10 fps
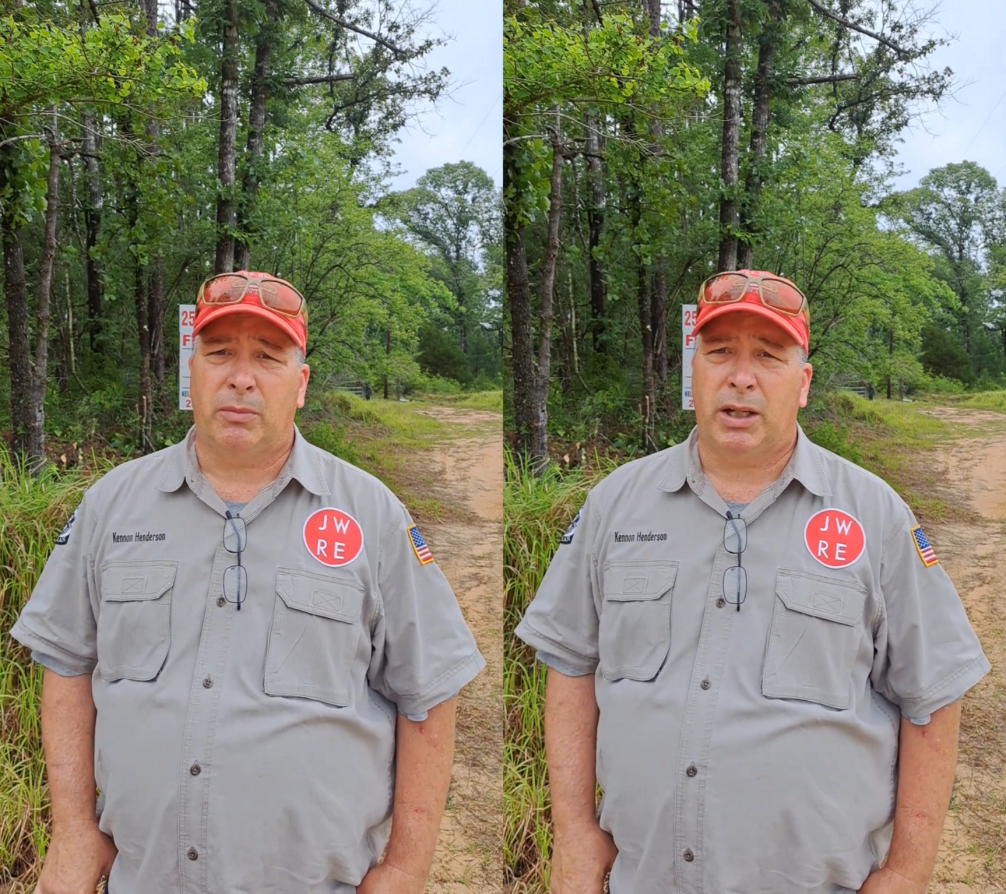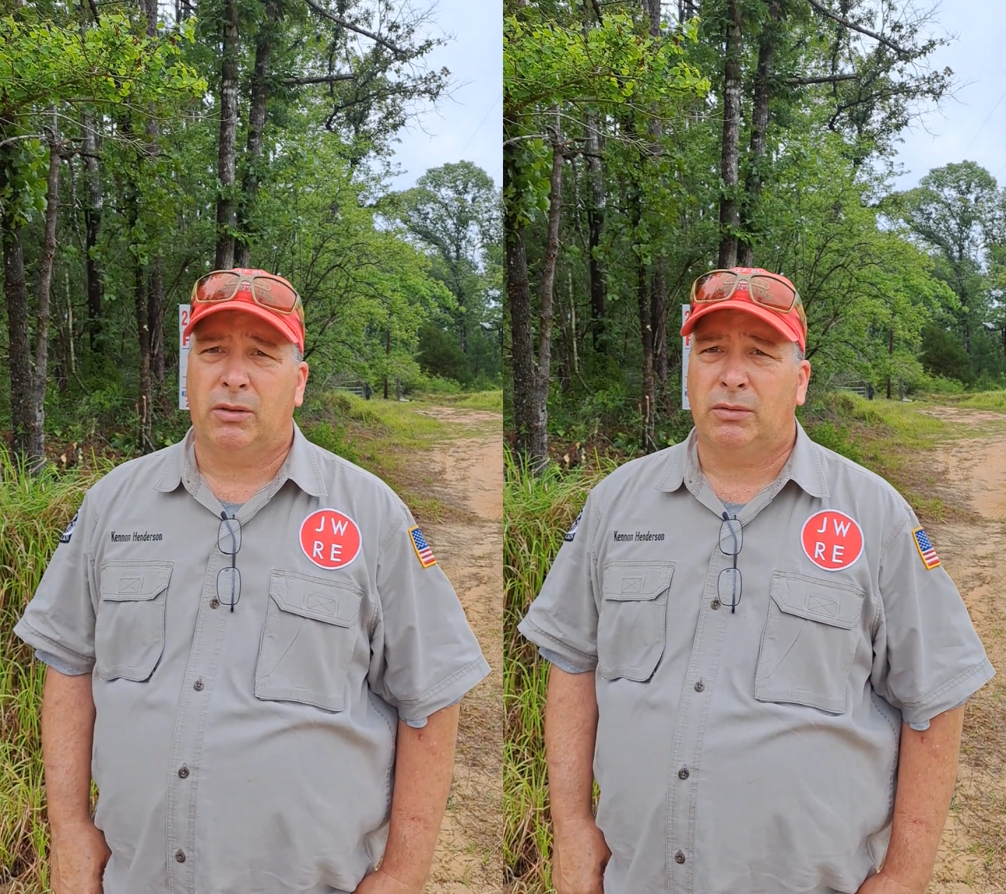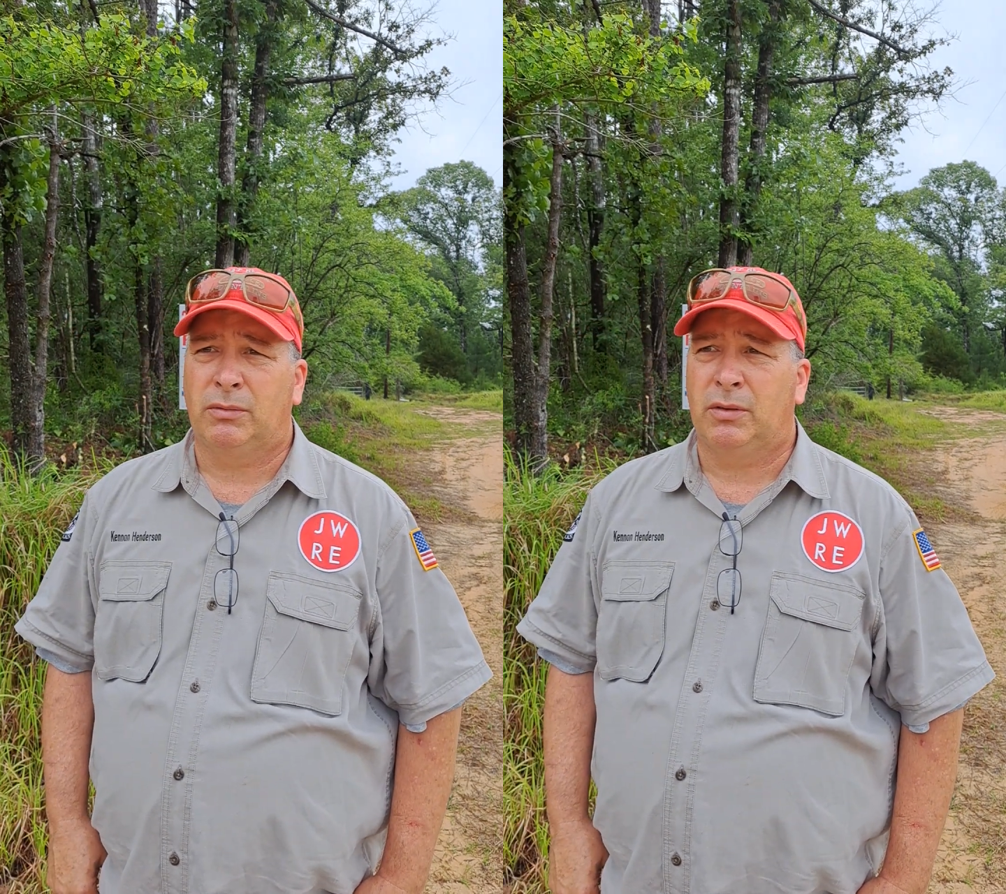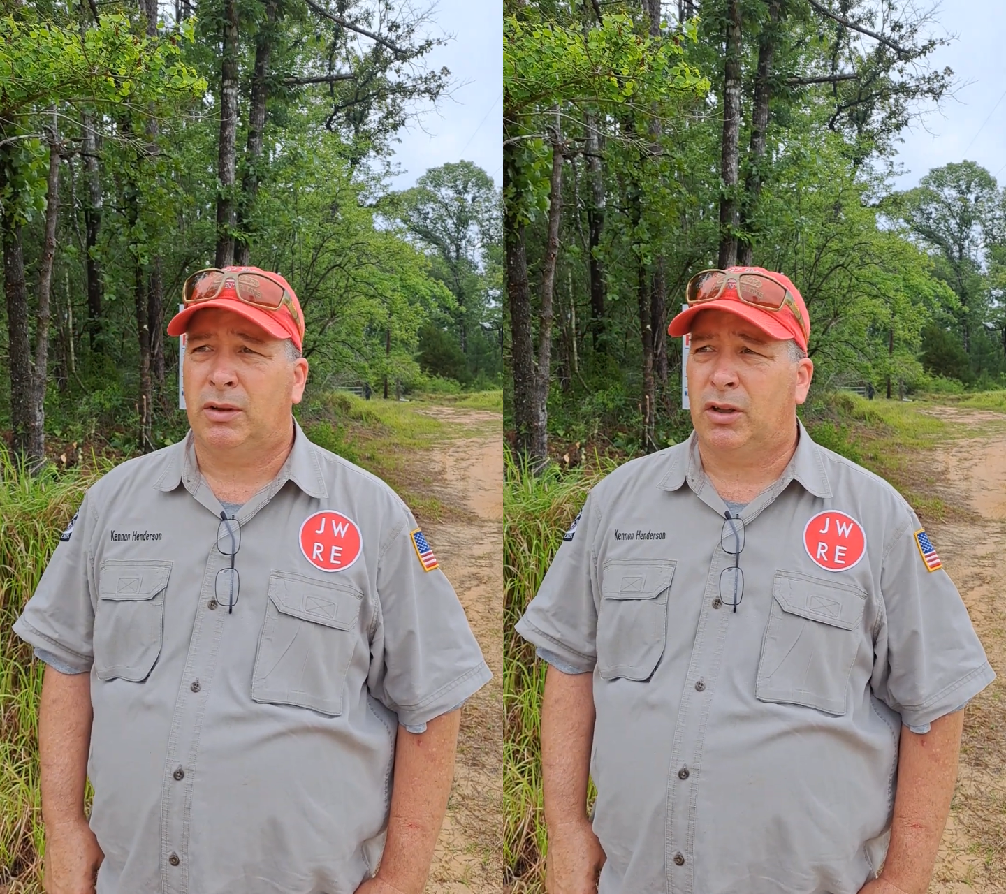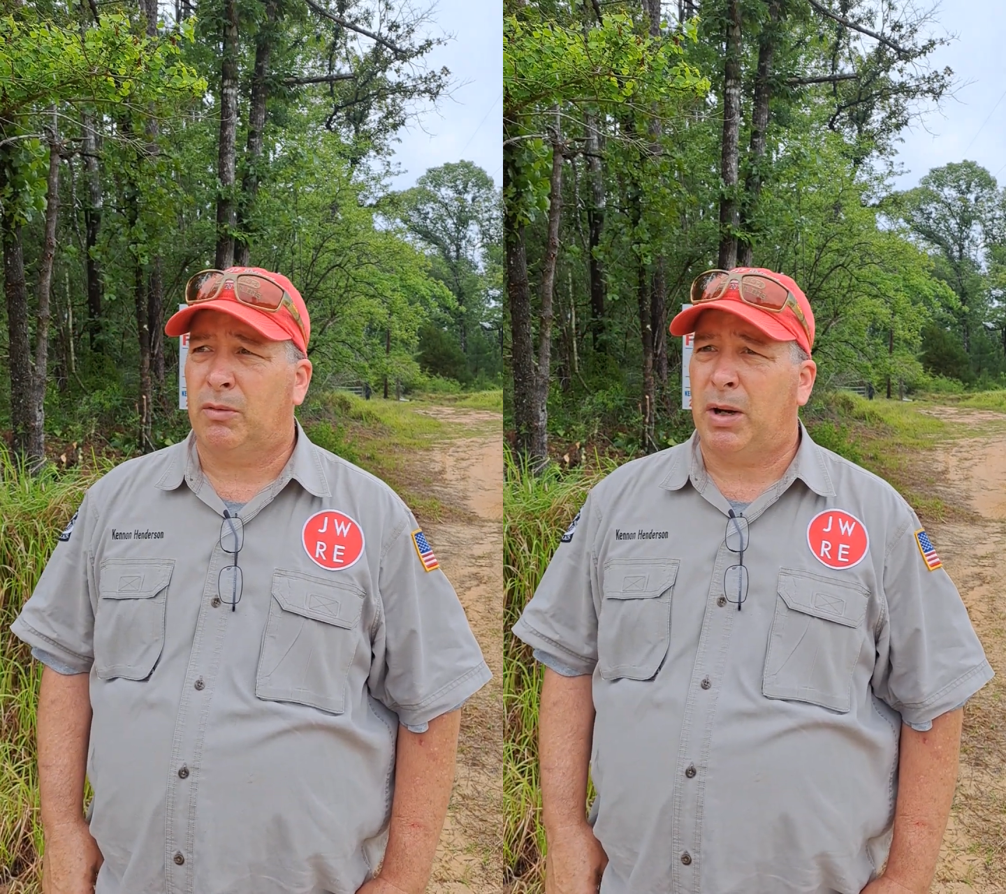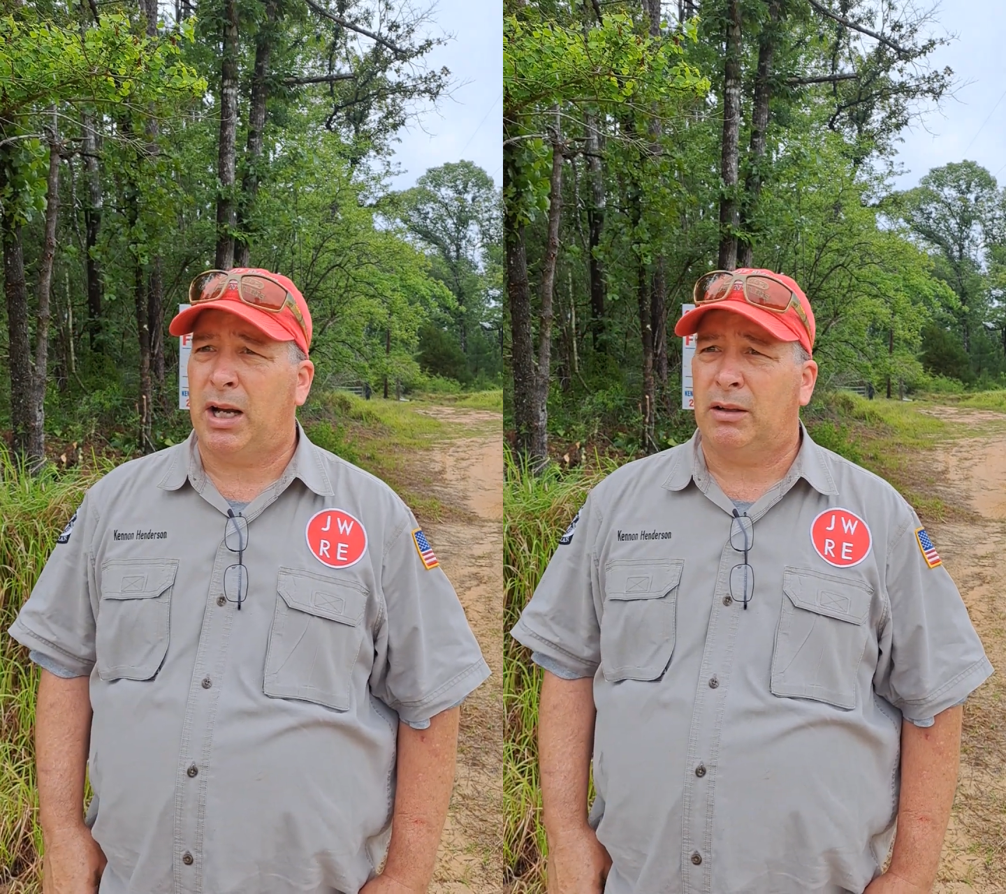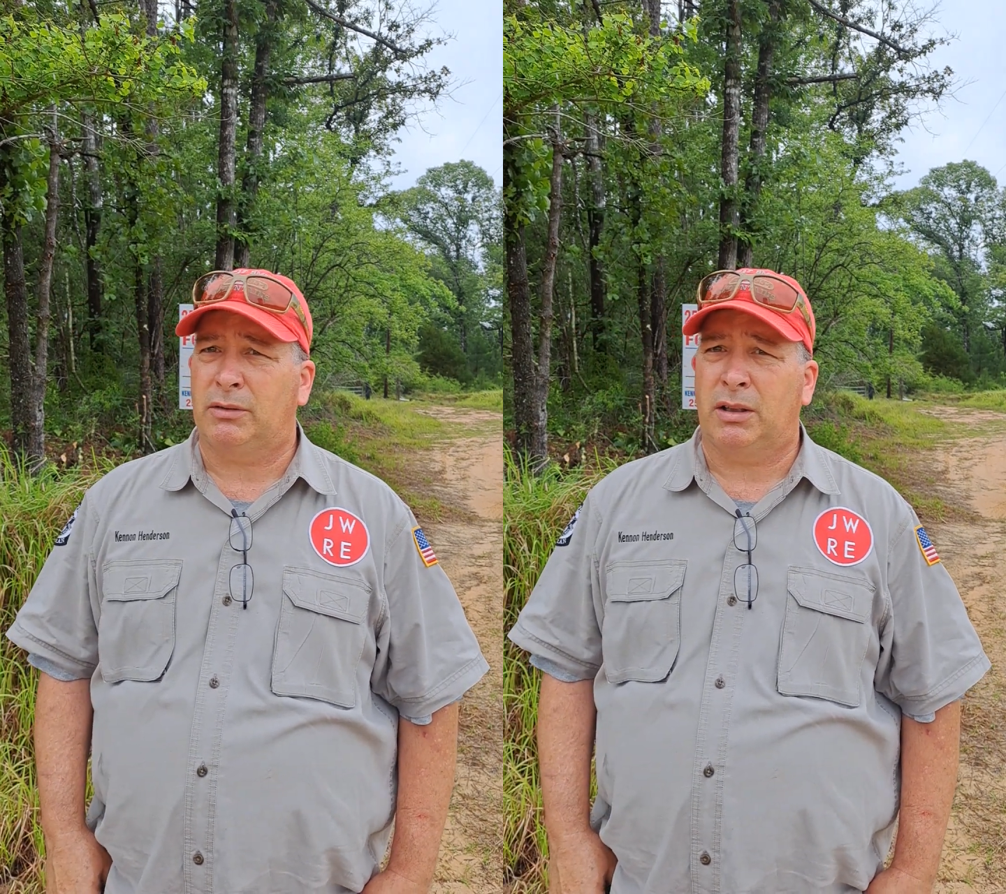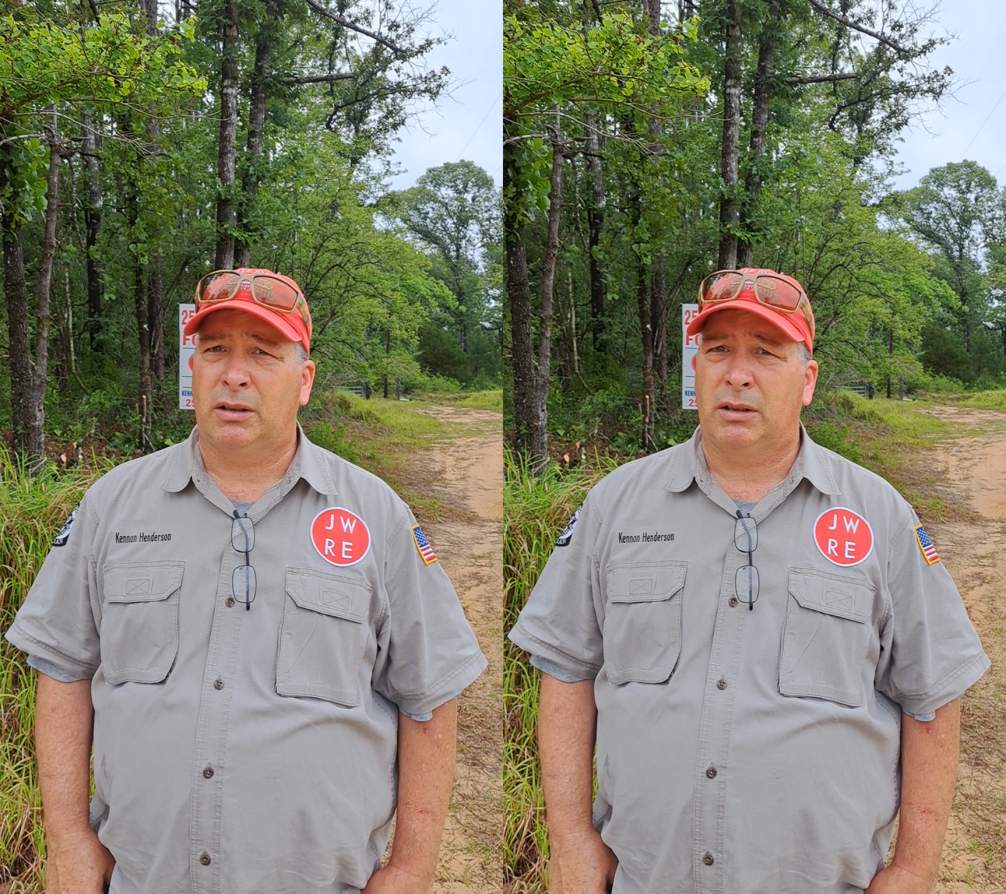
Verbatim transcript: mill. You're about